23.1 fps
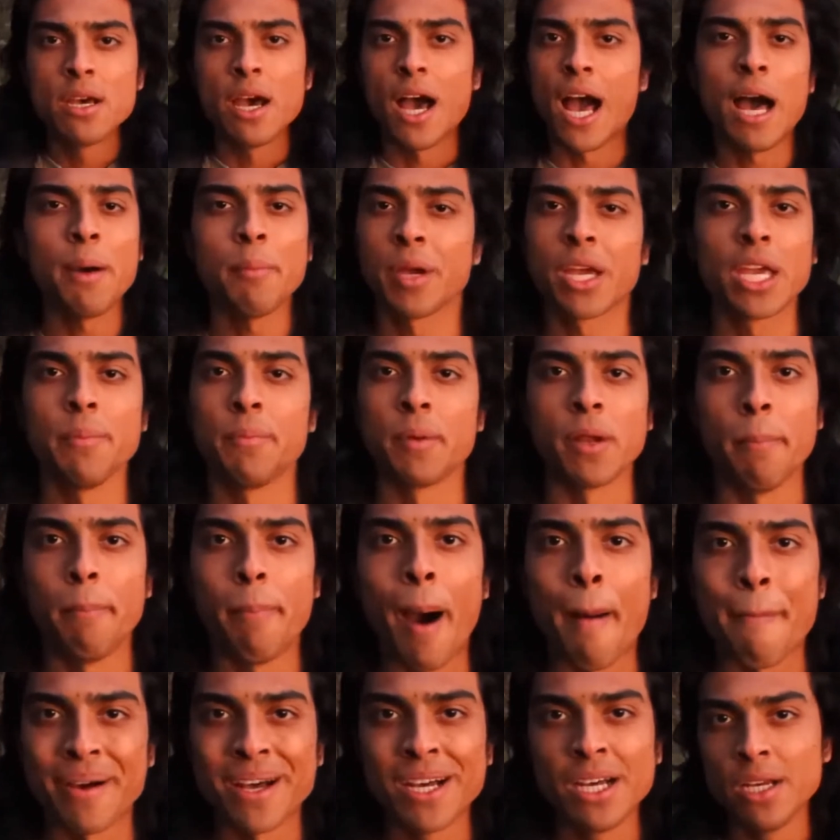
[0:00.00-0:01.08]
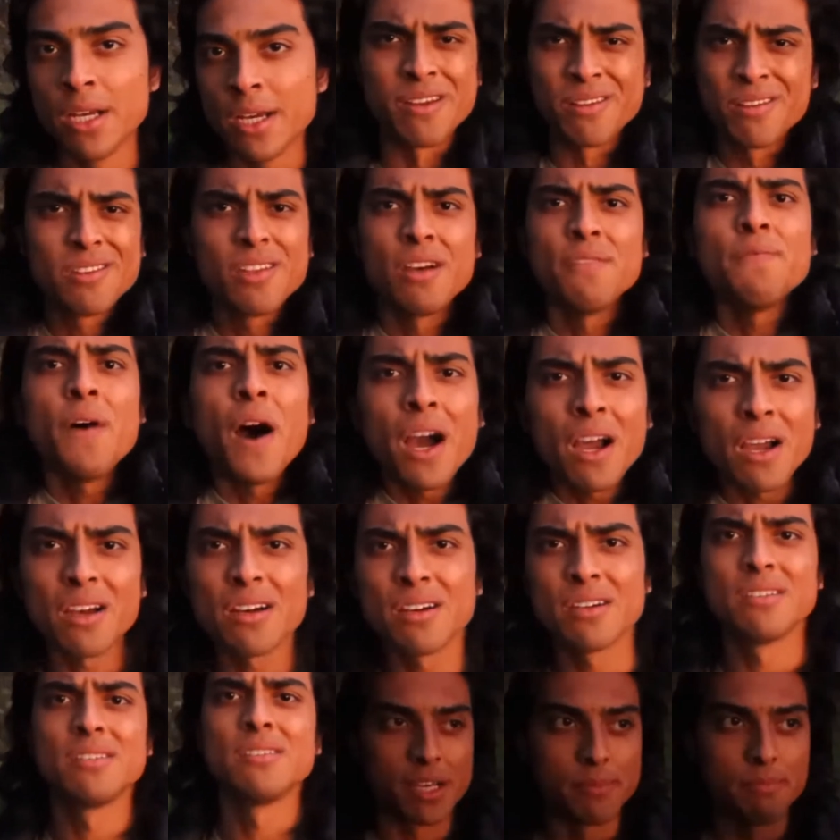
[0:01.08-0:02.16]
I'm gonna keep it a bop. The fuck?
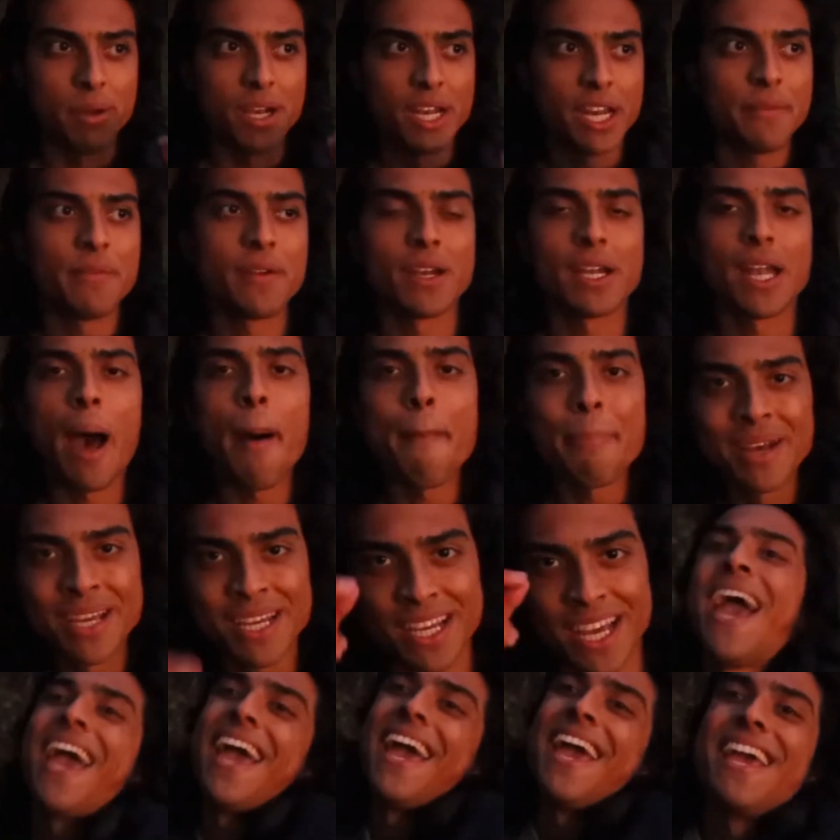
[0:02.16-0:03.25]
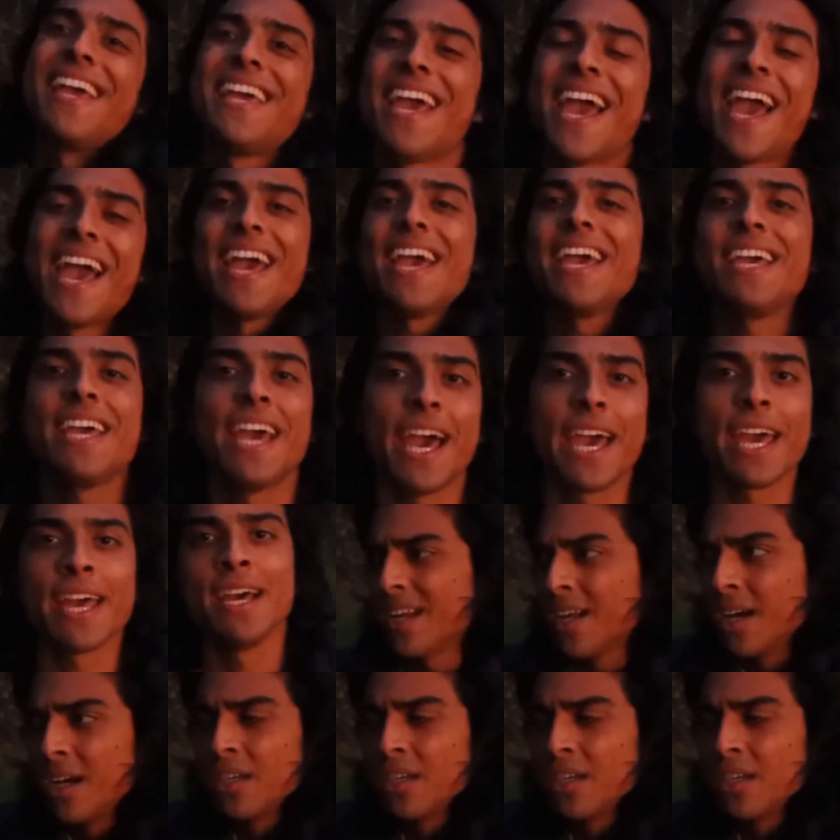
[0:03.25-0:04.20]
Because believe it or not, hey, hey, hey.